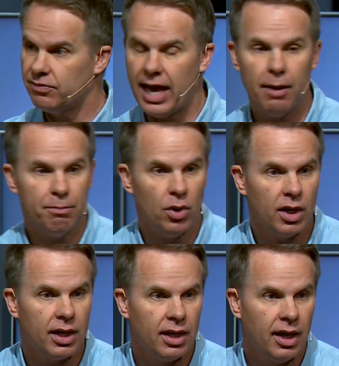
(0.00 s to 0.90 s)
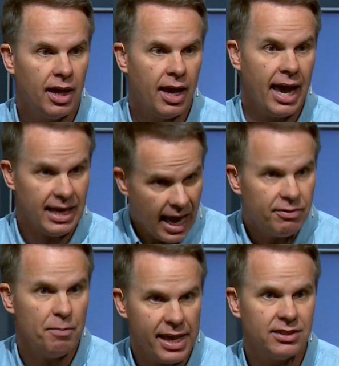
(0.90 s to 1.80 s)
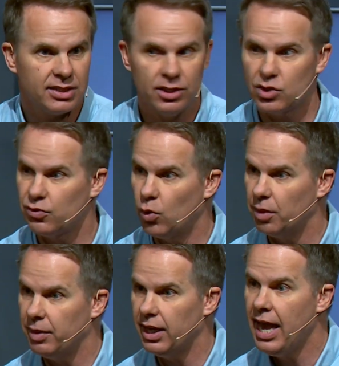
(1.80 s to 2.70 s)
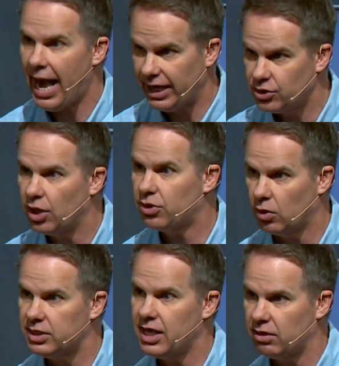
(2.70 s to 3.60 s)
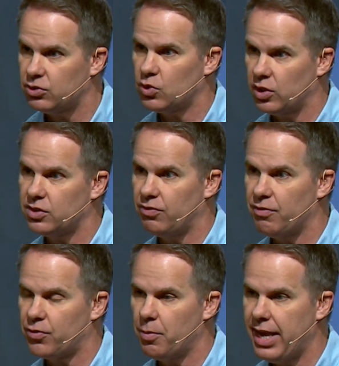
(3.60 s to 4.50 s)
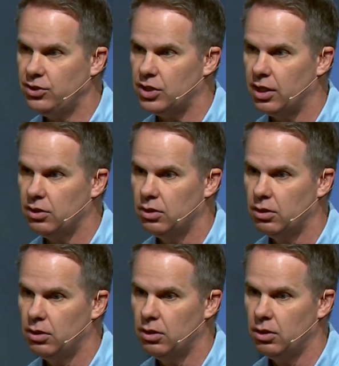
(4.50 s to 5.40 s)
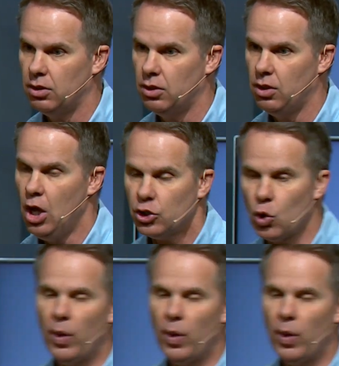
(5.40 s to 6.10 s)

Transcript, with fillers: of that book and have it make sense for me as an authoritative source of information. So